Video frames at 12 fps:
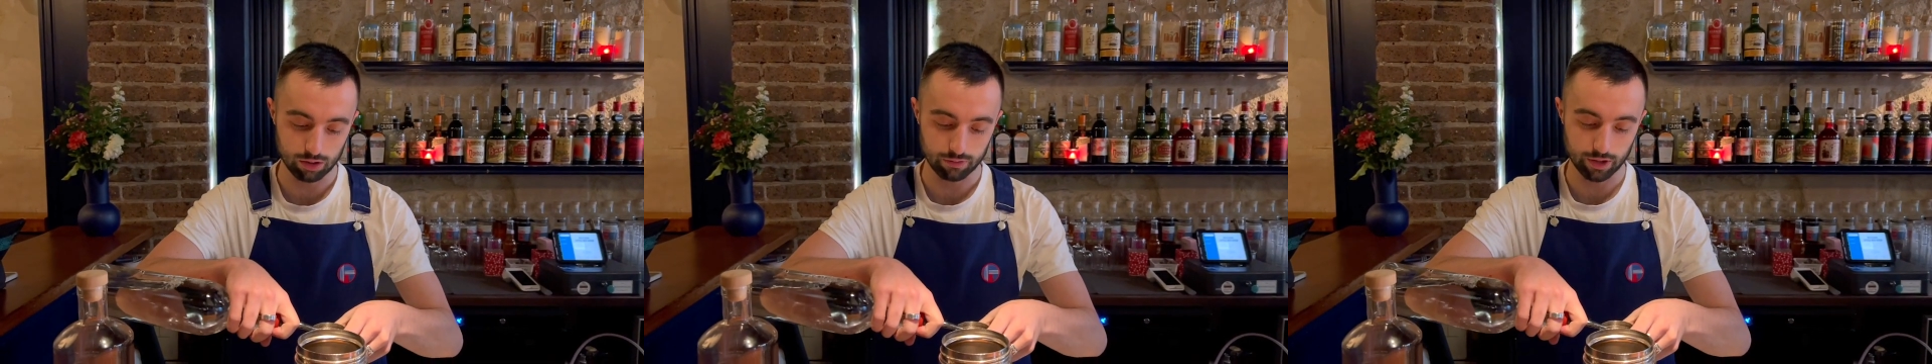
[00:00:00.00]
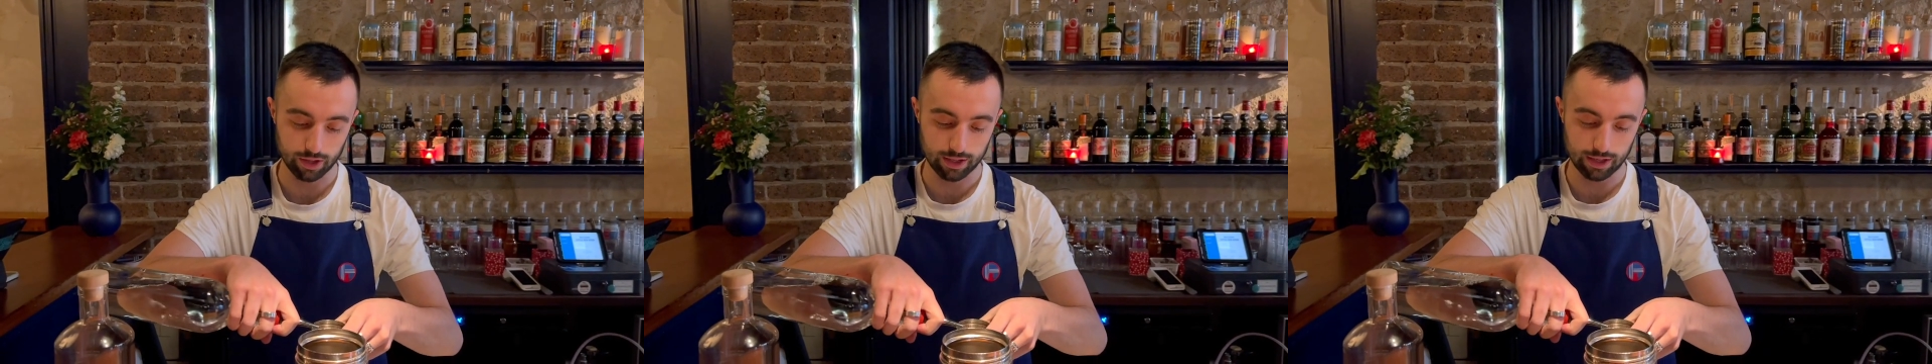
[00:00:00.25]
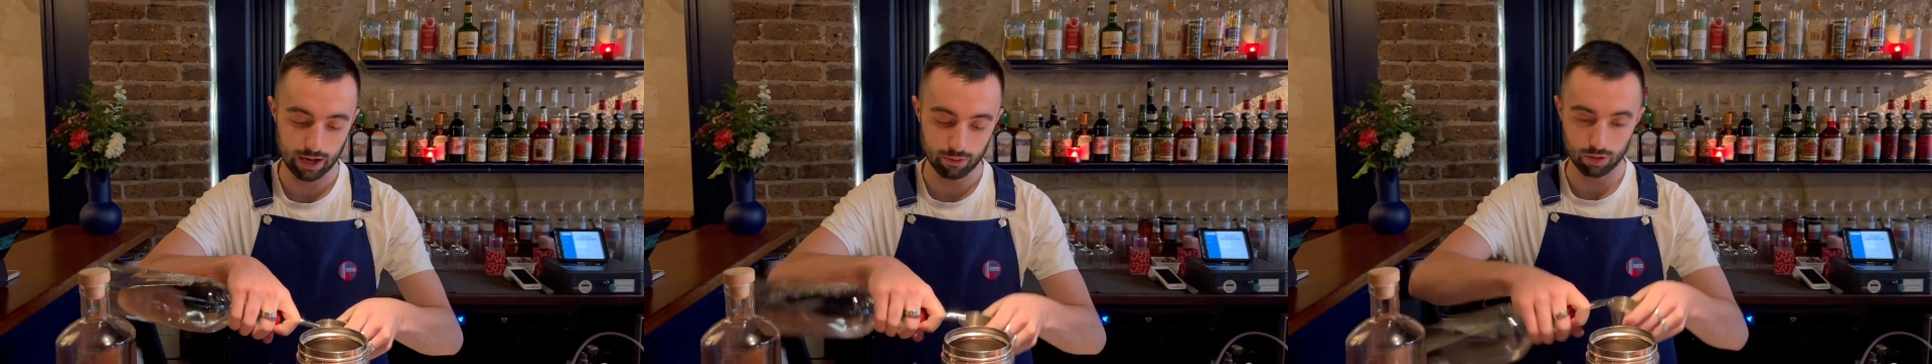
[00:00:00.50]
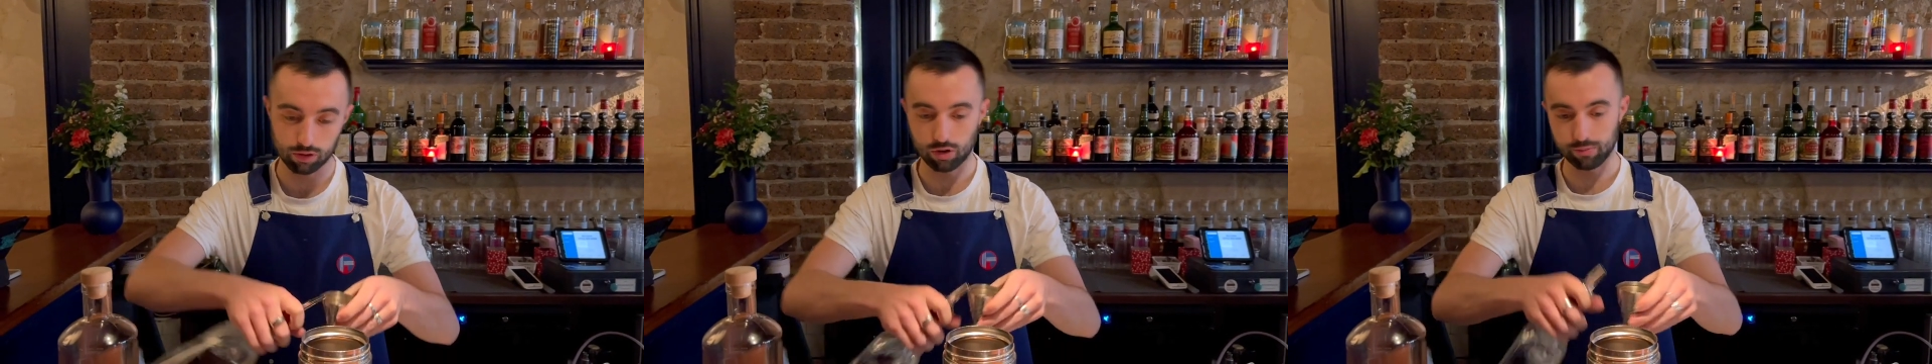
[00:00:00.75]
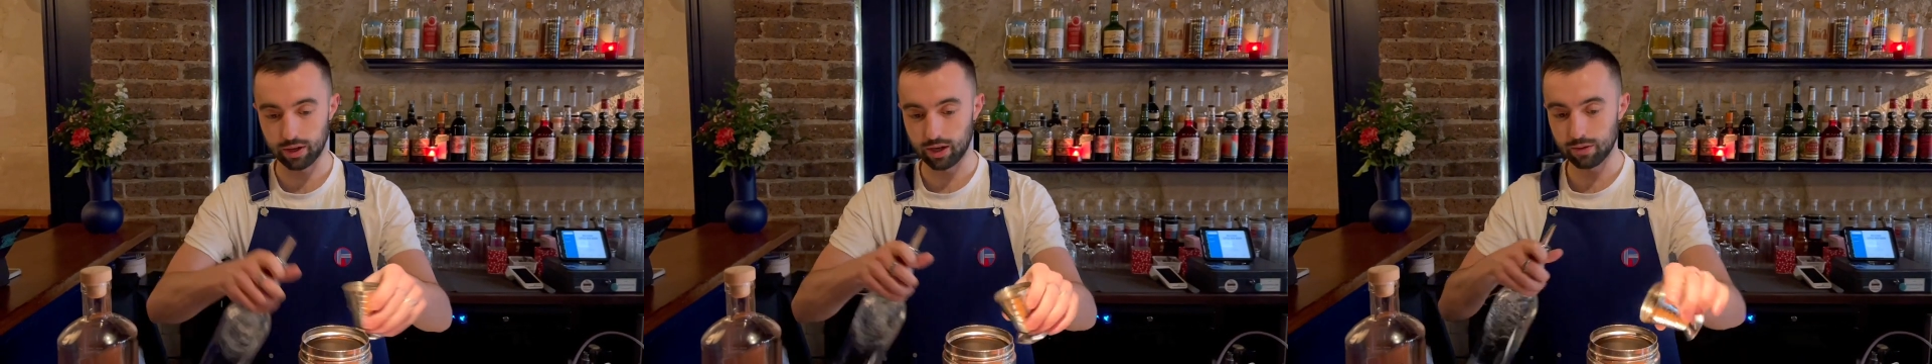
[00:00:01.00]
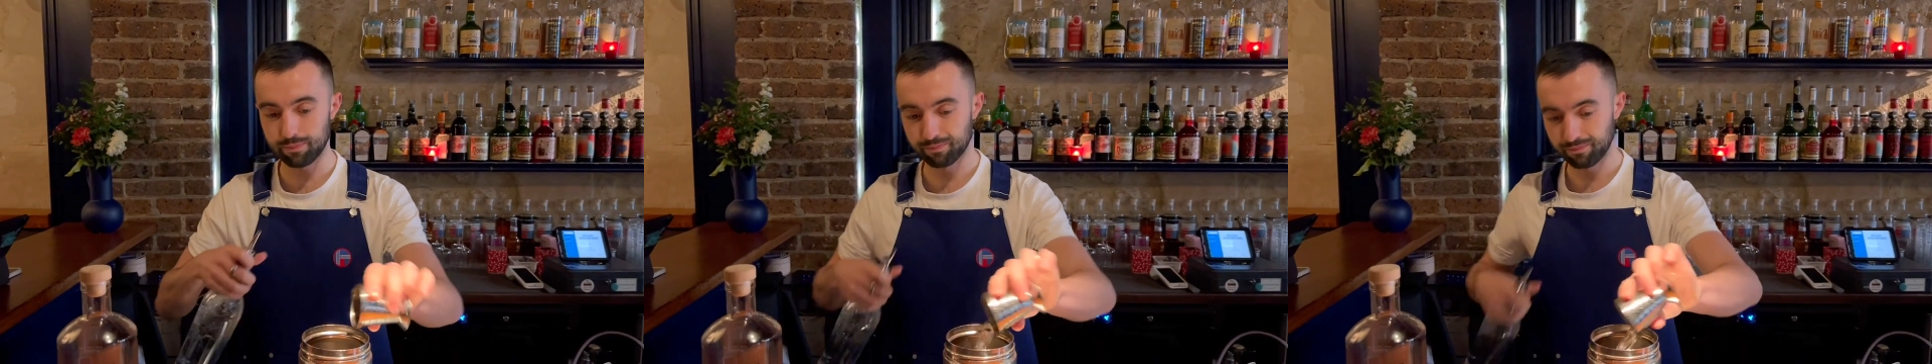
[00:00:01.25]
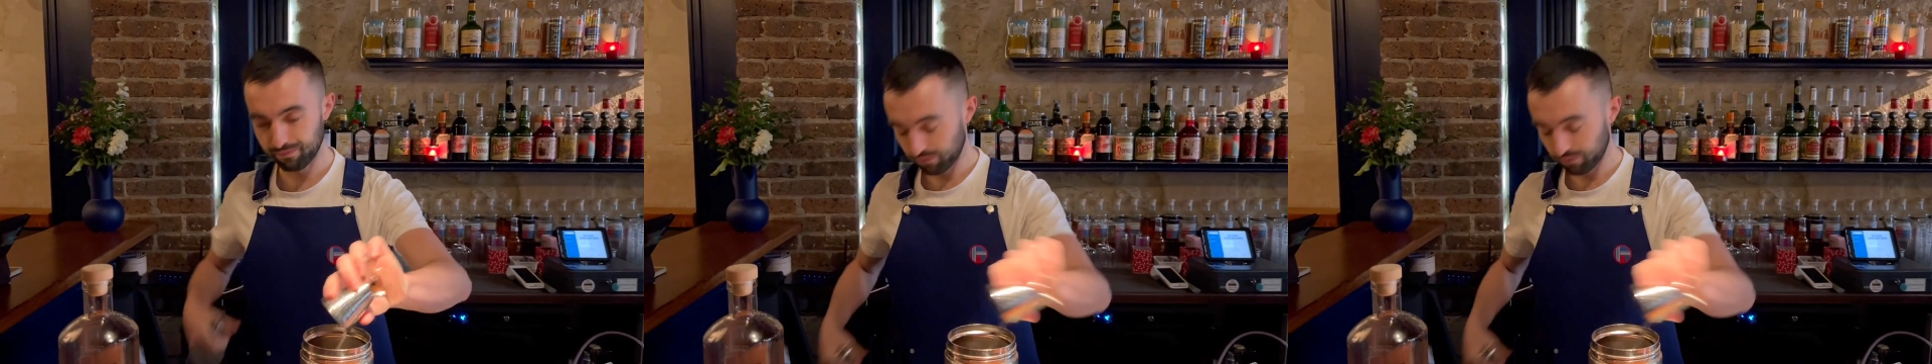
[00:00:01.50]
of Claron Communal, which